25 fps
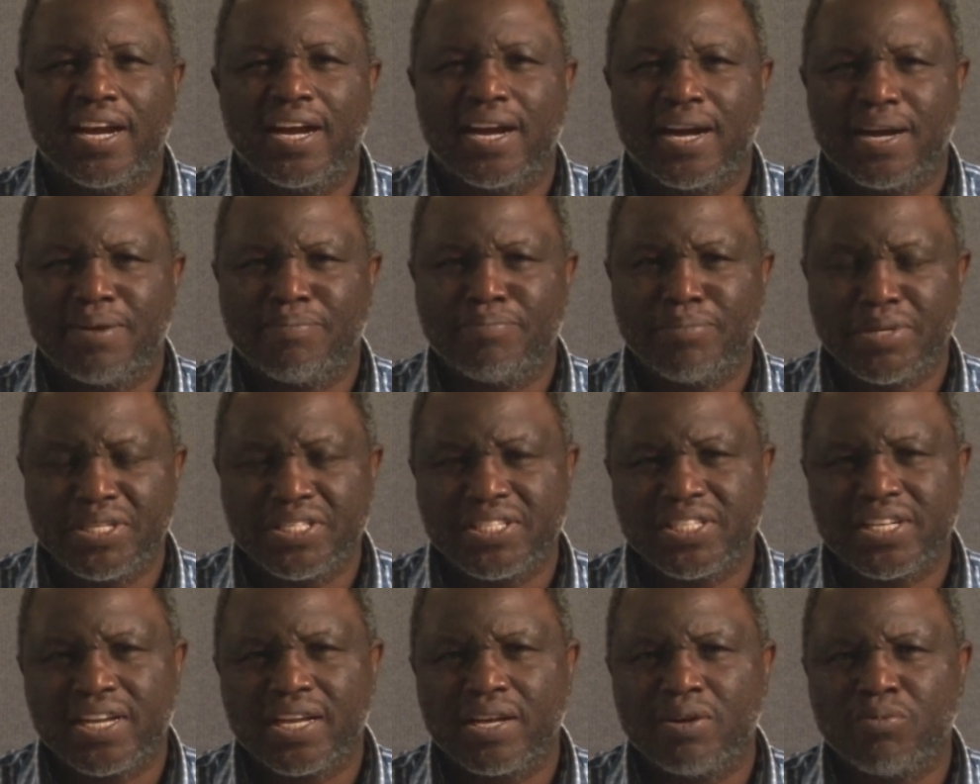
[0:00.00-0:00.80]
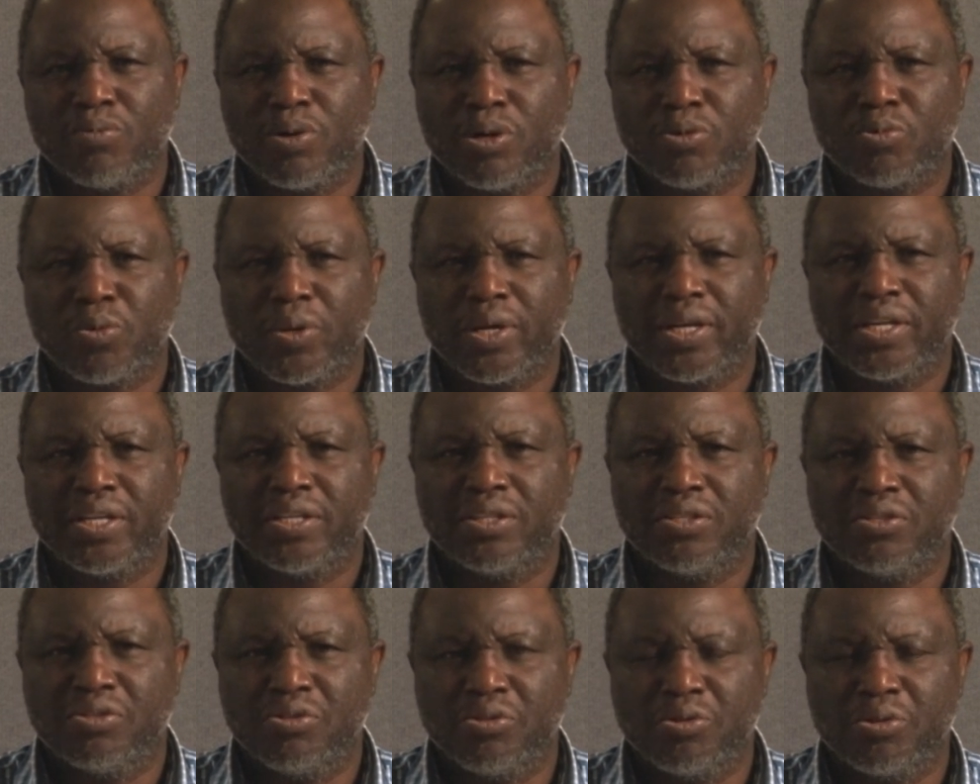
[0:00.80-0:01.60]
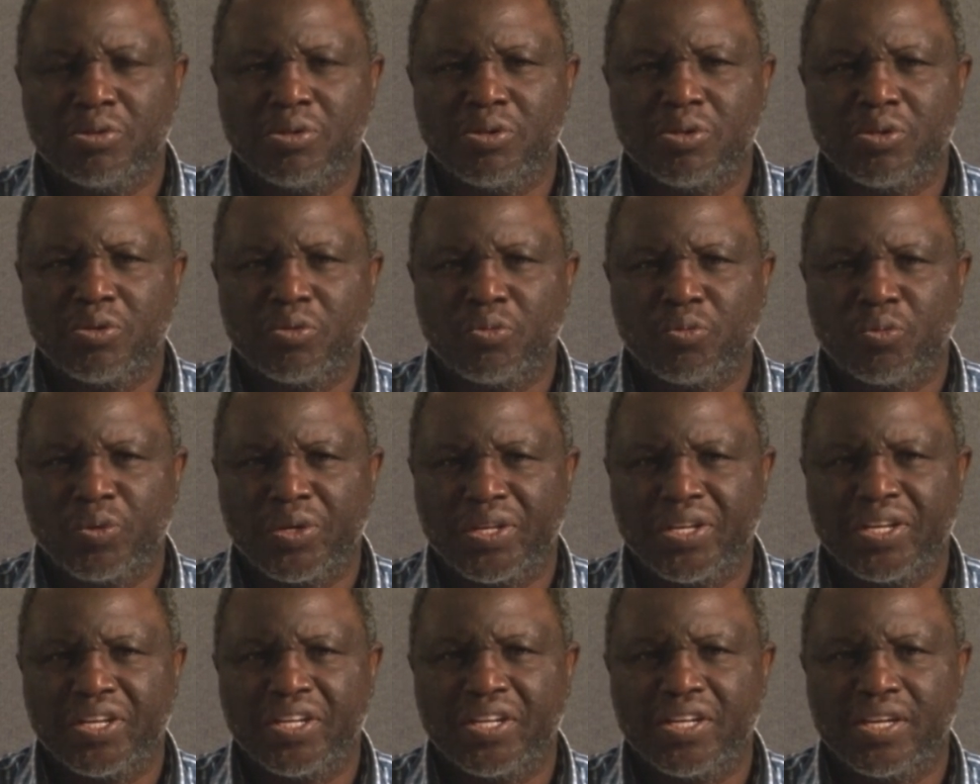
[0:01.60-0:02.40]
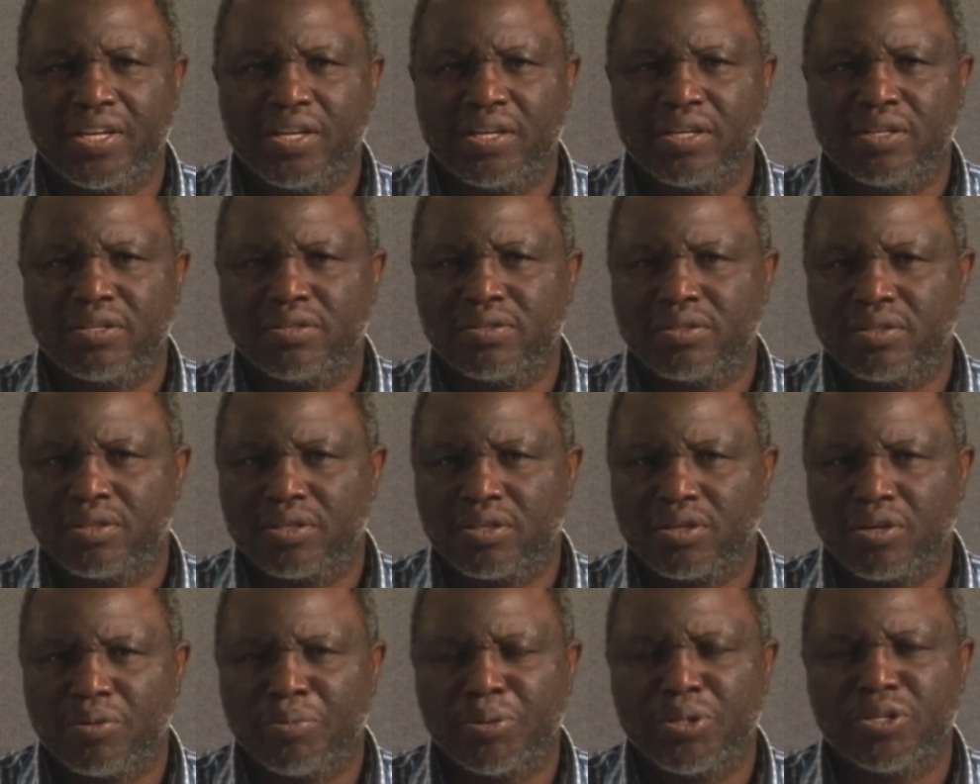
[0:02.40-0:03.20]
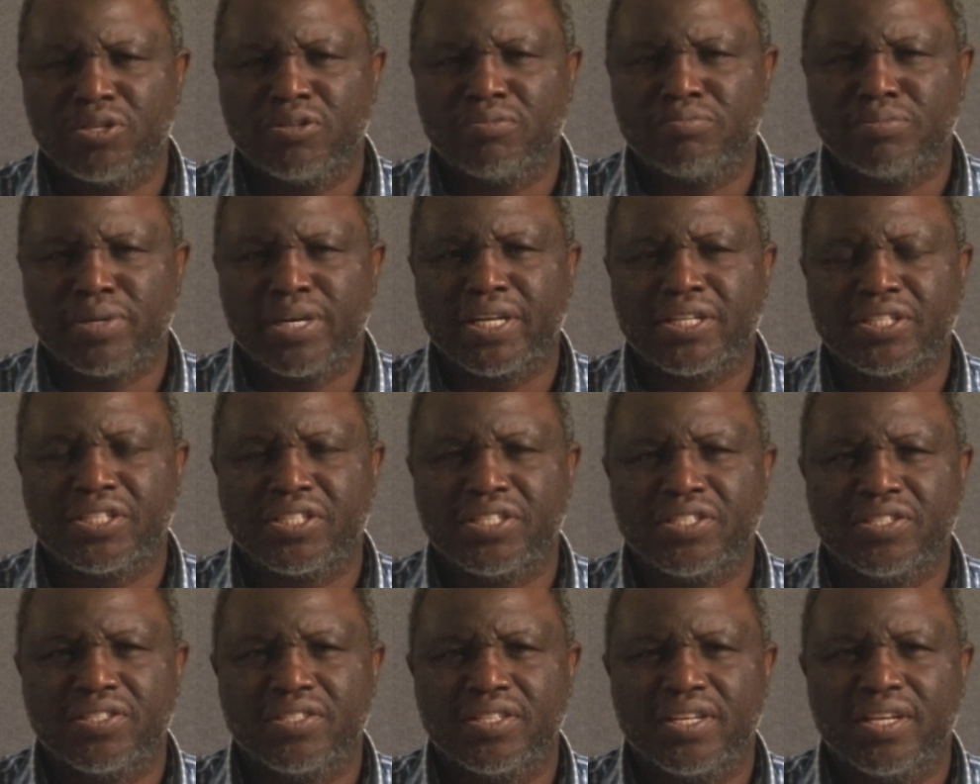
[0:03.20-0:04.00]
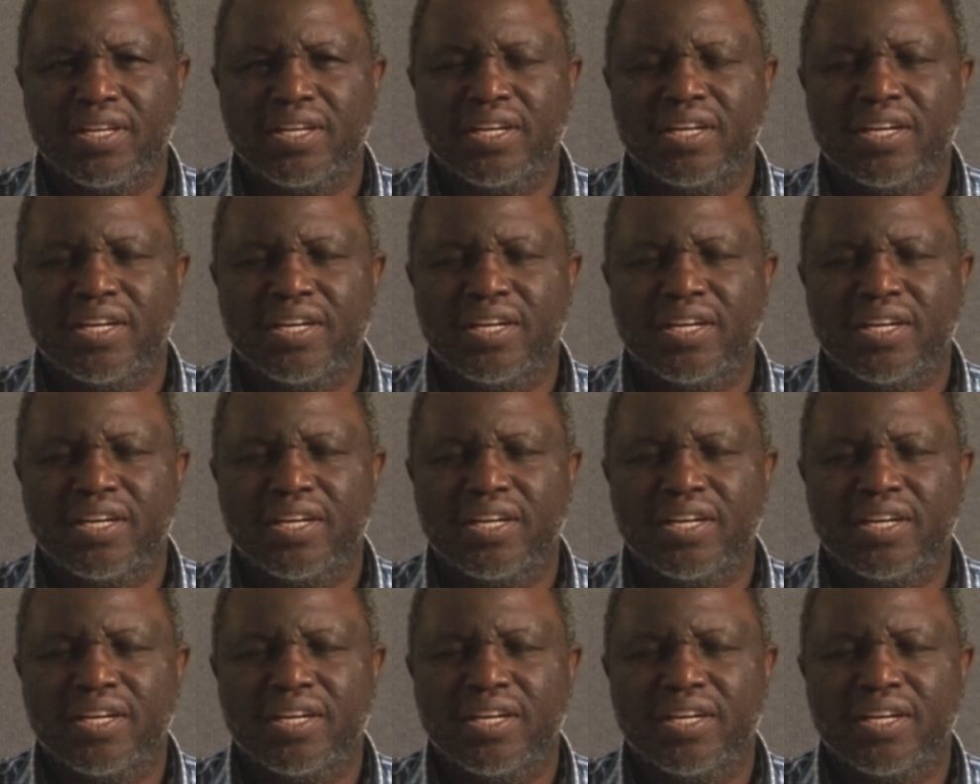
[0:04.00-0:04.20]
And basically what we do within the community of practice